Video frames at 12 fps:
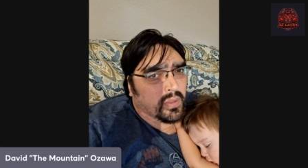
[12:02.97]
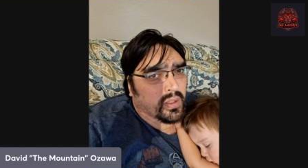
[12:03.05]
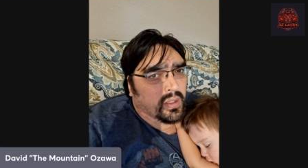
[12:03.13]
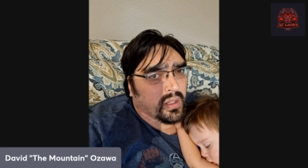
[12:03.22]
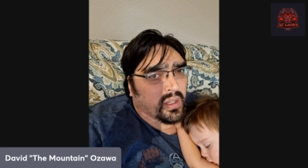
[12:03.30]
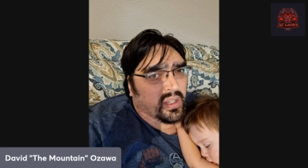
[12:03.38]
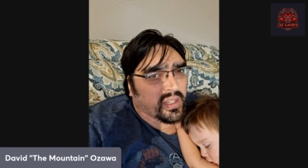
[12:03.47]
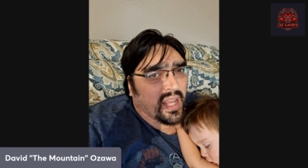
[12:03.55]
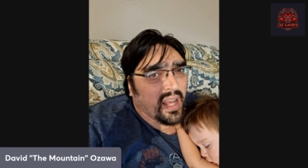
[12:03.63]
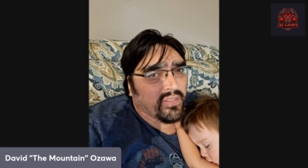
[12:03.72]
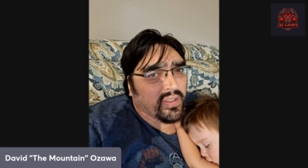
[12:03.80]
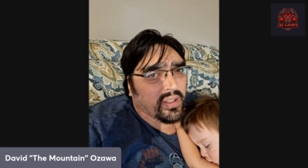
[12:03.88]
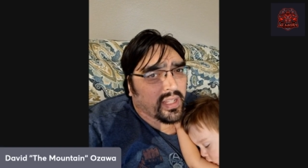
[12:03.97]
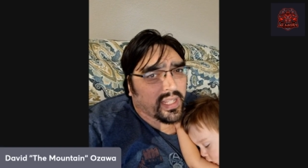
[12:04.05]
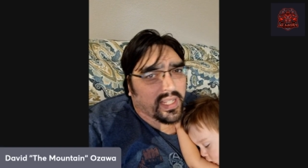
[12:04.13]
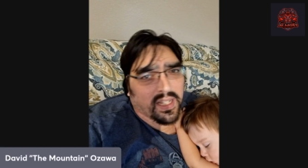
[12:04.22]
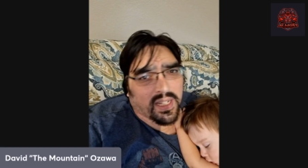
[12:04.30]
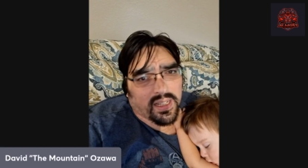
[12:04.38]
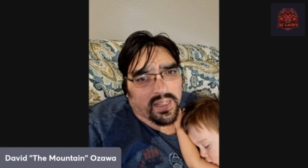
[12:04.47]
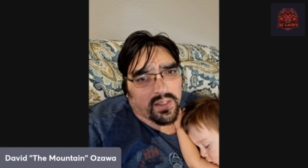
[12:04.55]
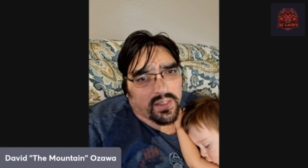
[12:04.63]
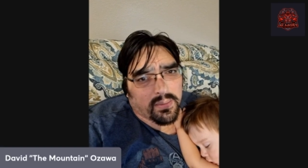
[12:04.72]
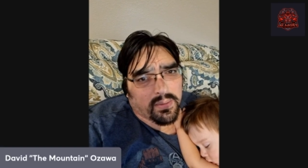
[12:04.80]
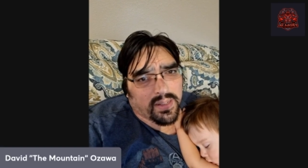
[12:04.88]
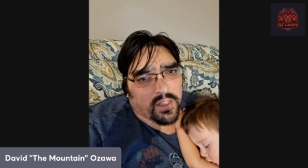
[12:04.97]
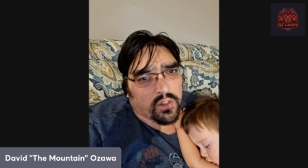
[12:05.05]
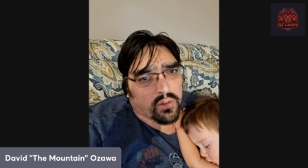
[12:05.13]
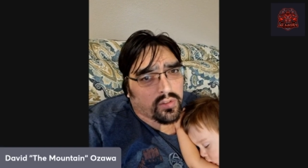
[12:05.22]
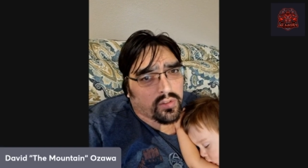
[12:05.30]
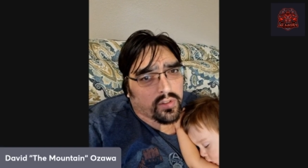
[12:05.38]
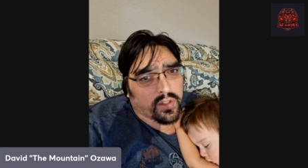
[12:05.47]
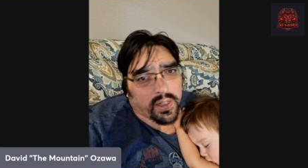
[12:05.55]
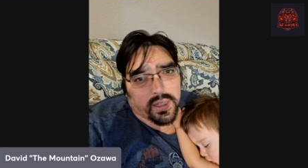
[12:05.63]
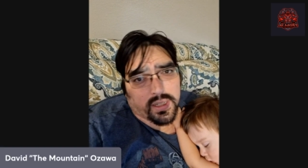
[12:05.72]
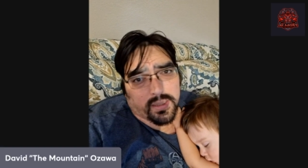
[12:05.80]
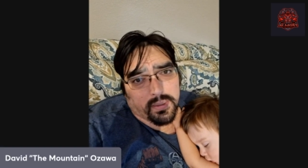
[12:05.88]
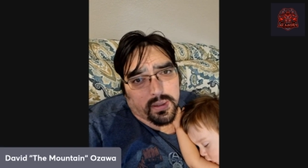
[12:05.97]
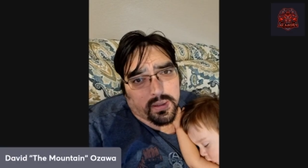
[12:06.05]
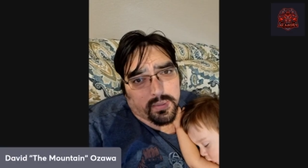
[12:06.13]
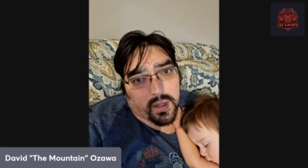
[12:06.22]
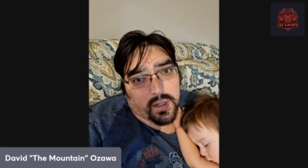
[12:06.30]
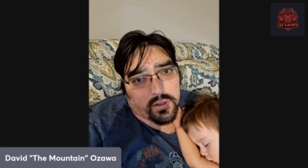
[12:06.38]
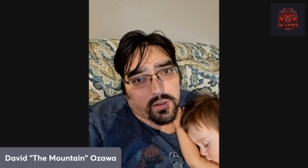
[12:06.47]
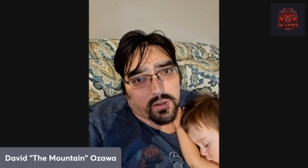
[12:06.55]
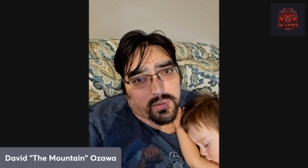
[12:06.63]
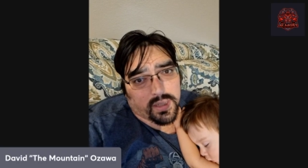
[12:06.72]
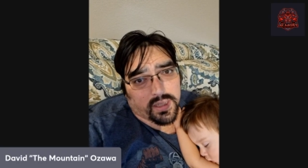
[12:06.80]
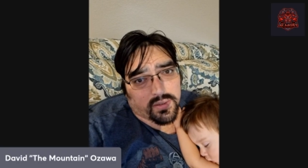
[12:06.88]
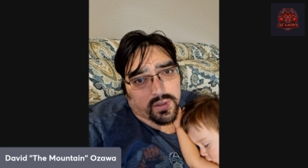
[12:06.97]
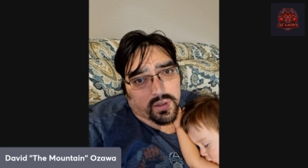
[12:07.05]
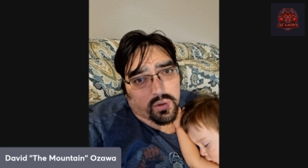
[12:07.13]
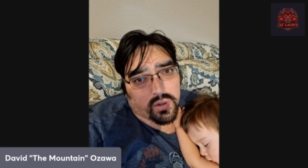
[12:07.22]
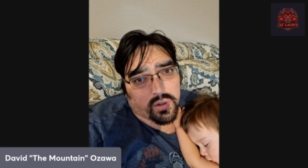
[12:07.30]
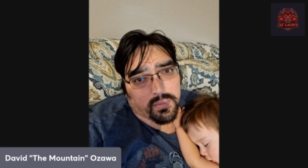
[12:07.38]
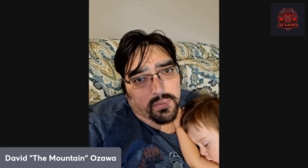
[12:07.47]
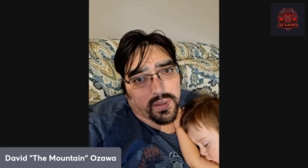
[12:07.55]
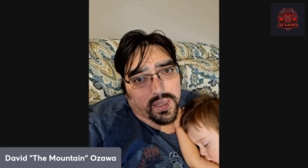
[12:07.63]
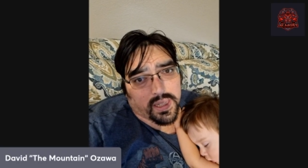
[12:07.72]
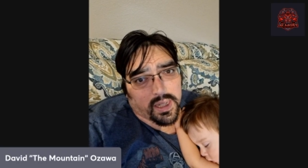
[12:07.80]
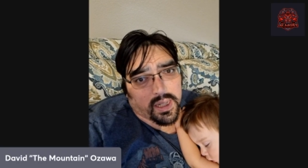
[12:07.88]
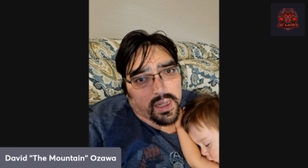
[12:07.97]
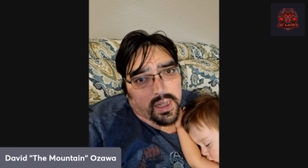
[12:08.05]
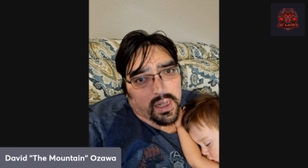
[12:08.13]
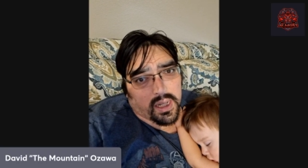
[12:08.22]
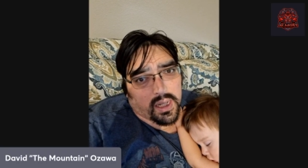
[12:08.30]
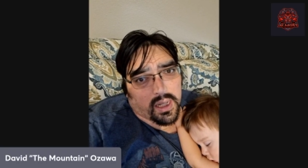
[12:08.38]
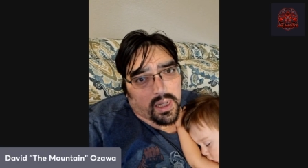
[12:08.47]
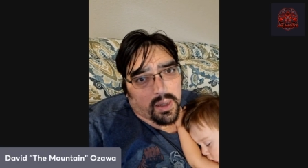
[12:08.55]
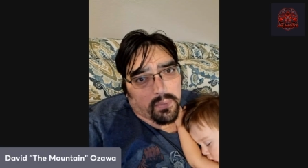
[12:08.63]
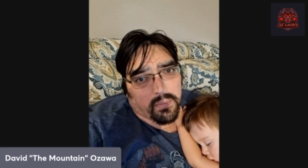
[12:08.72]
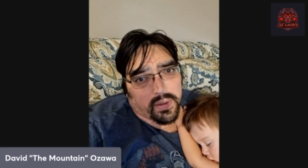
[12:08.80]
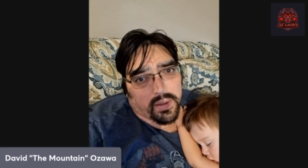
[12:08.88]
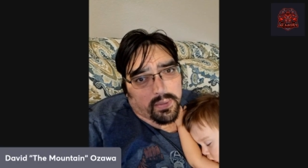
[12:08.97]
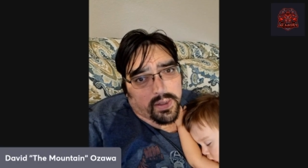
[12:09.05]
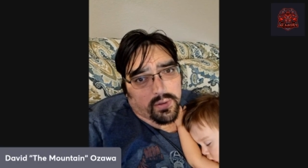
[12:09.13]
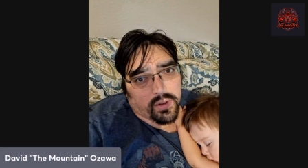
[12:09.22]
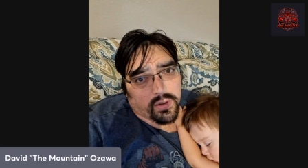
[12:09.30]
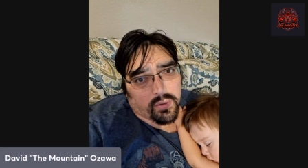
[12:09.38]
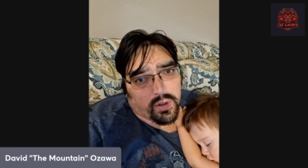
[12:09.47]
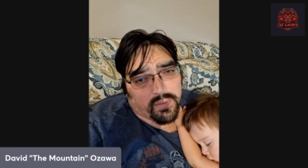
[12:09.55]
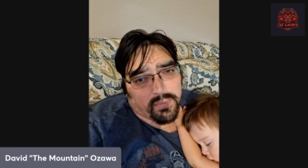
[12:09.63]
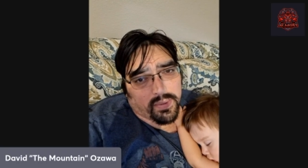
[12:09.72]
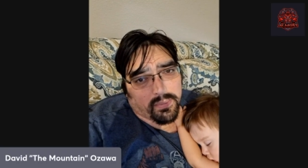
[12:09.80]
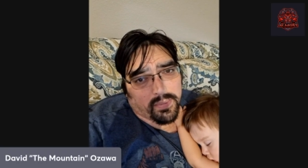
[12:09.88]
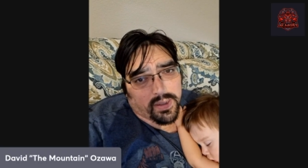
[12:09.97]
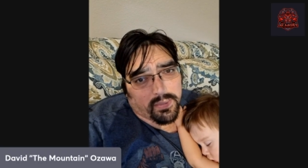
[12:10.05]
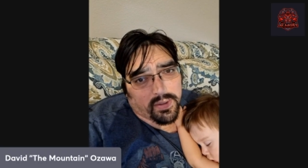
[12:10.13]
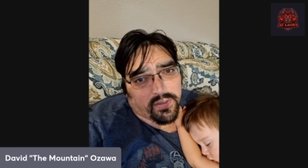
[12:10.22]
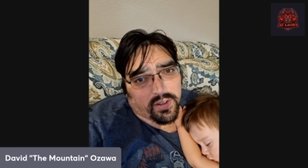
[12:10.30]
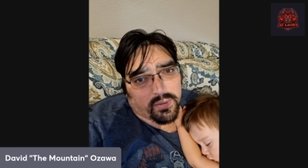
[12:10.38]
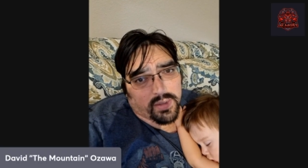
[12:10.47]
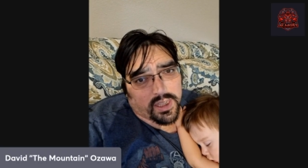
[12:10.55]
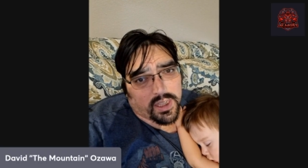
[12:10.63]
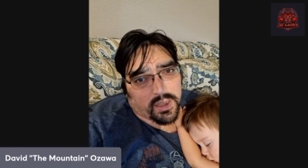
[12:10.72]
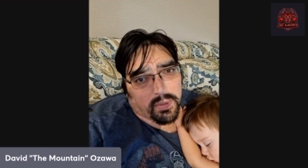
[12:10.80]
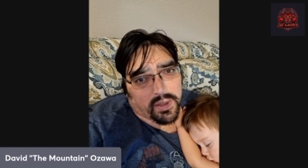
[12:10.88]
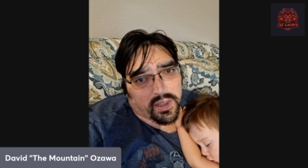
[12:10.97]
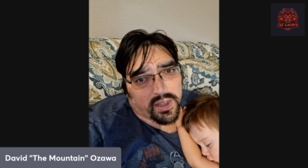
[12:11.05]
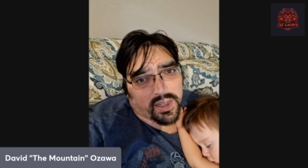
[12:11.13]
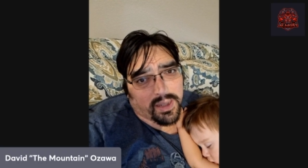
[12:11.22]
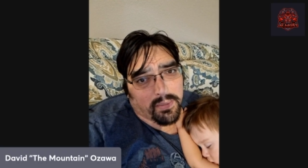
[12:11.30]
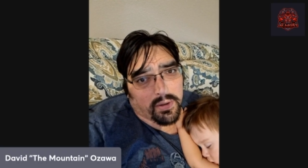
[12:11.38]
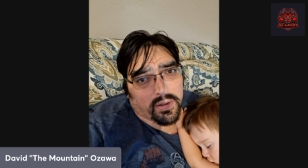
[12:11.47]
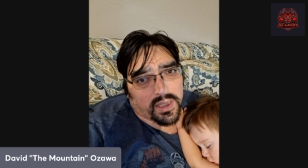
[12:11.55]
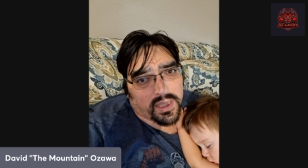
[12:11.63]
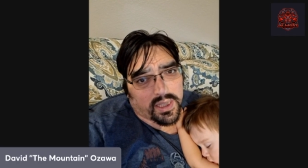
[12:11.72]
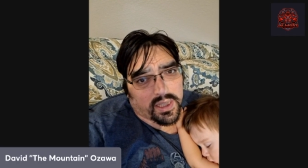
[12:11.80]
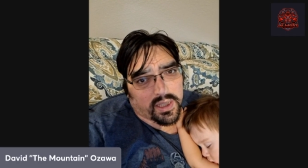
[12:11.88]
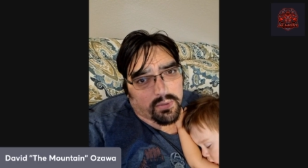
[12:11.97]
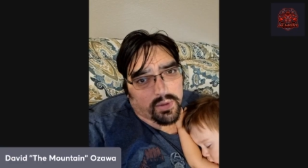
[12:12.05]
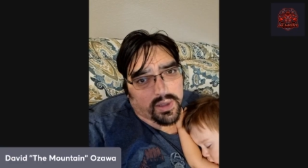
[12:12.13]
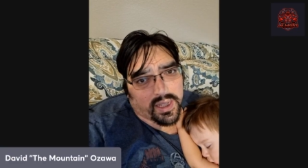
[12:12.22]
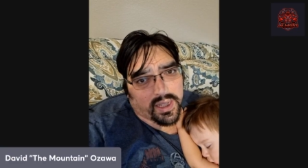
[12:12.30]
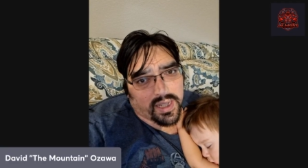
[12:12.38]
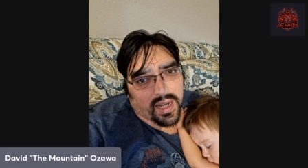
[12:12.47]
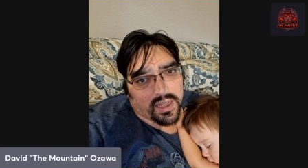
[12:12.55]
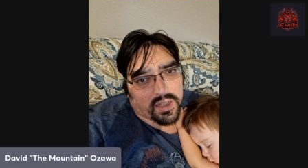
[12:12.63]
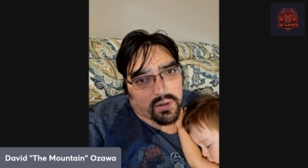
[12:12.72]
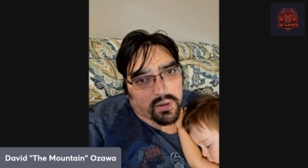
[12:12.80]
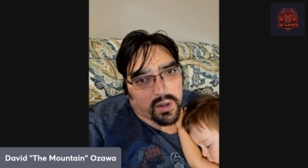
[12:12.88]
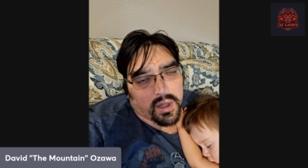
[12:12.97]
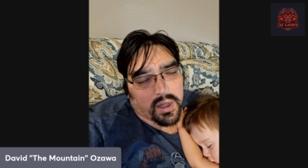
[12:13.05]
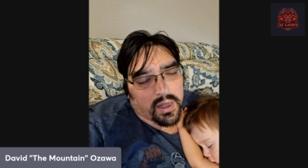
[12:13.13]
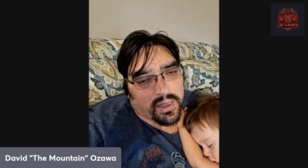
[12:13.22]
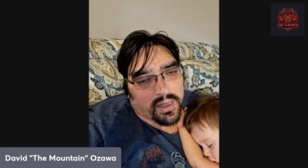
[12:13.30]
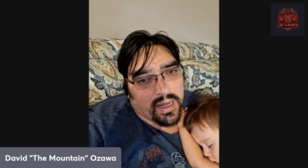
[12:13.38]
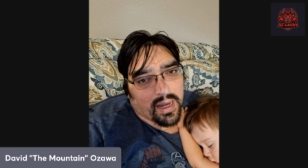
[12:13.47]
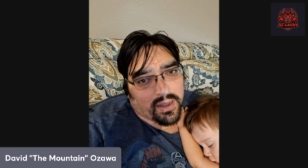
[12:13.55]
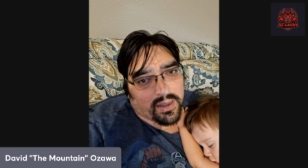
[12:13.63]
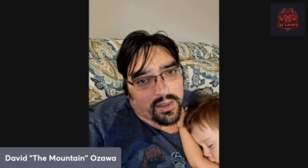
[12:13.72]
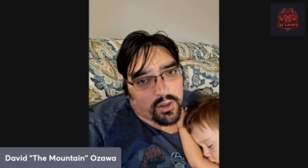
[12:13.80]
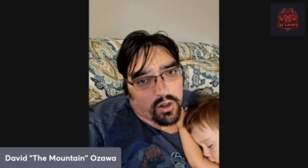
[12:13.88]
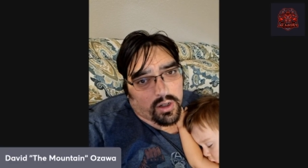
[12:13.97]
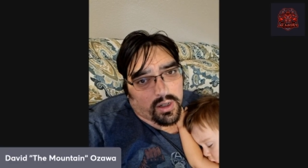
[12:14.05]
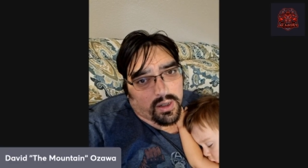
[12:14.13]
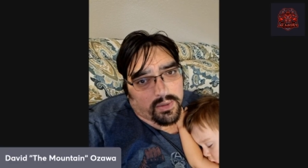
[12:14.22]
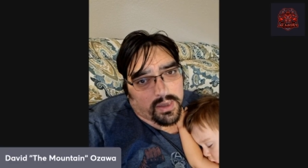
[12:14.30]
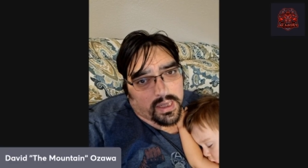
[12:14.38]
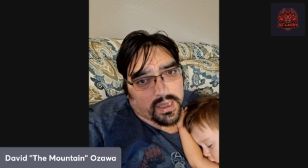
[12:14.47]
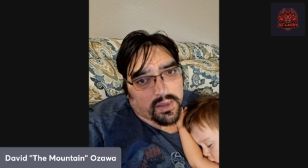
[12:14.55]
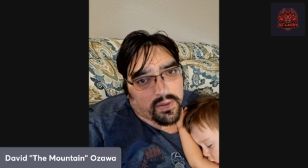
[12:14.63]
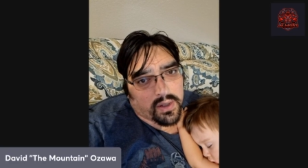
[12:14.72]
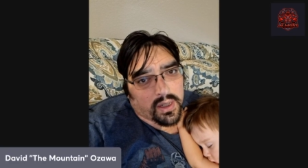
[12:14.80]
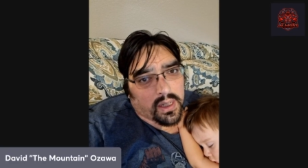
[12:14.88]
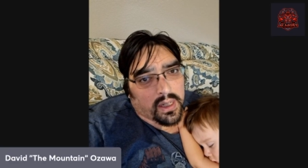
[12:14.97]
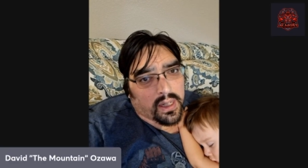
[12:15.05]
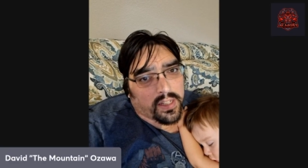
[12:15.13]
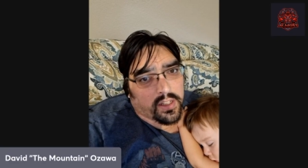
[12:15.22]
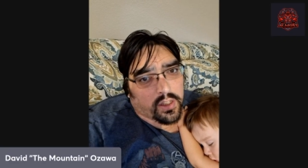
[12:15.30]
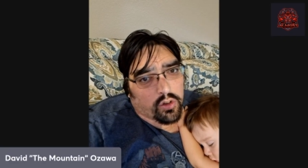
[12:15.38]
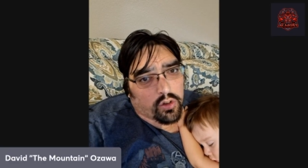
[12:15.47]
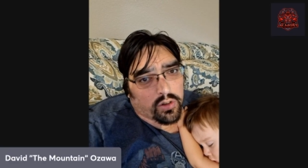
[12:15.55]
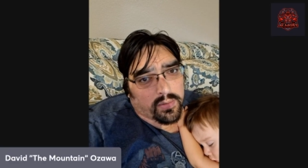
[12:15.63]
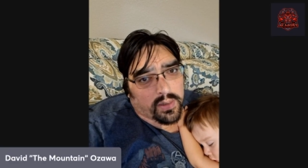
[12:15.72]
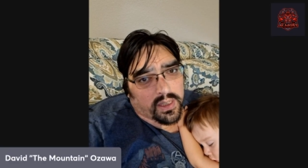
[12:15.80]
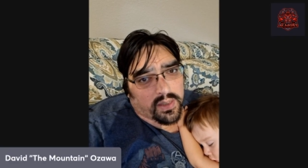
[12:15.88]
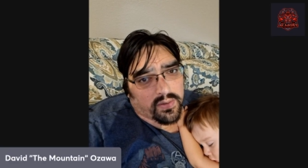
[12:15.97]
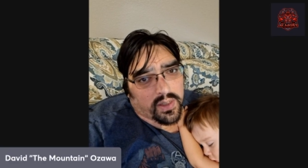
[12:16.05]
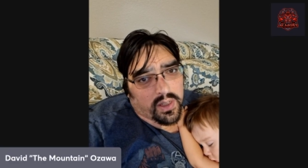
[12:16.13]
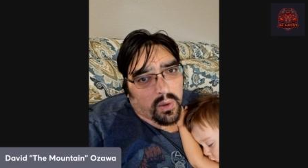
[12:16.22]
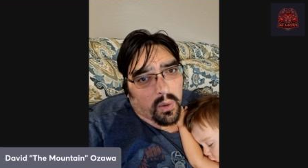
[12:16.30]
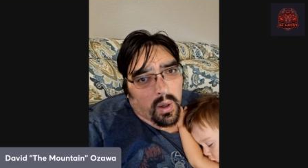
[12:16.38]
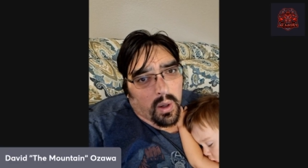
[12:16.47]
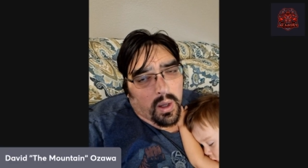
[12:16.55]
like a little double-edged sword for you. You're going to be able to be on your own objective scoring, but the midfield objectives, but they're going to get bonuses when they attack you. Now that you're on an objective and you control an objective, so